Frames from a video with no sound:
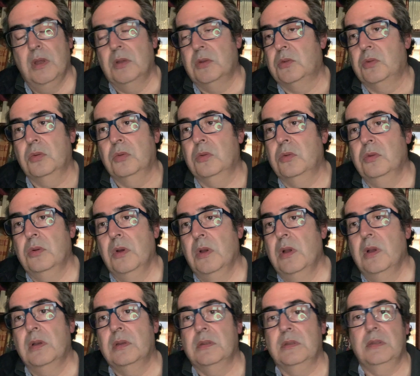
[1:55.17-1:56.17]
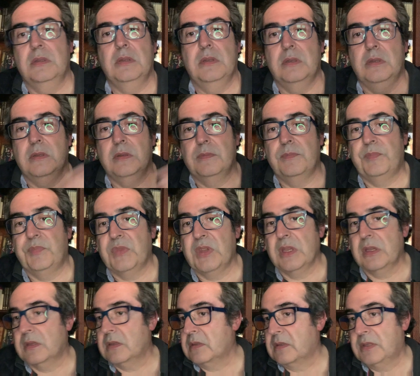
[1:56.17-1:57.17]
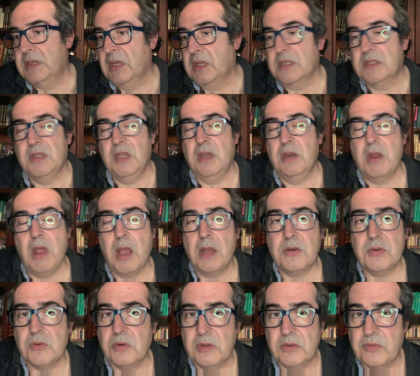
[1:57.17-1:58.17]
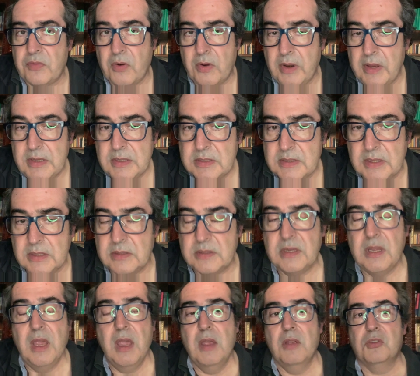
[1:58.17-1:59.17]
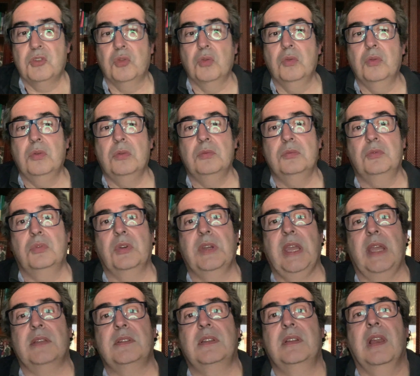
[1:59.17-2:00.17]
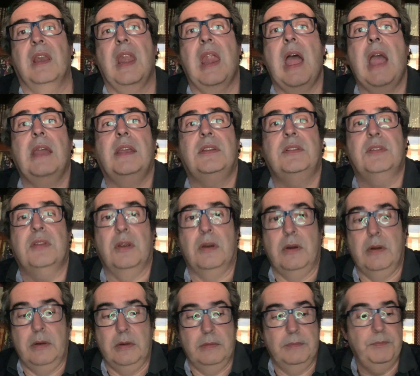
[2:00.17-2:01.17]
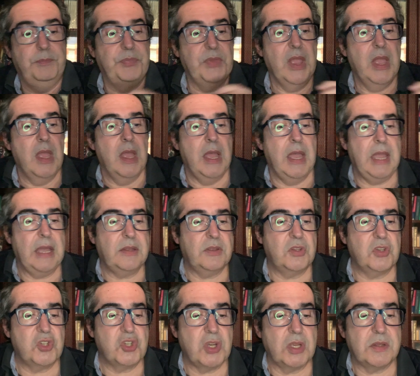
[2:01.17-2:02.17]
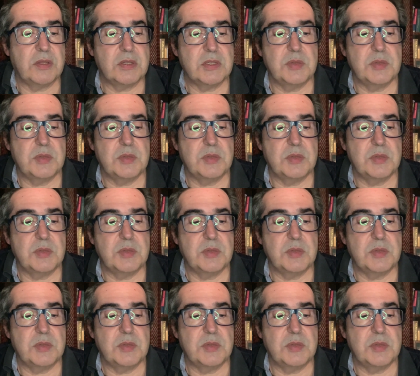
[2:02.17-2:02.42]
to 1600, for instance, to get lighter. And the shutter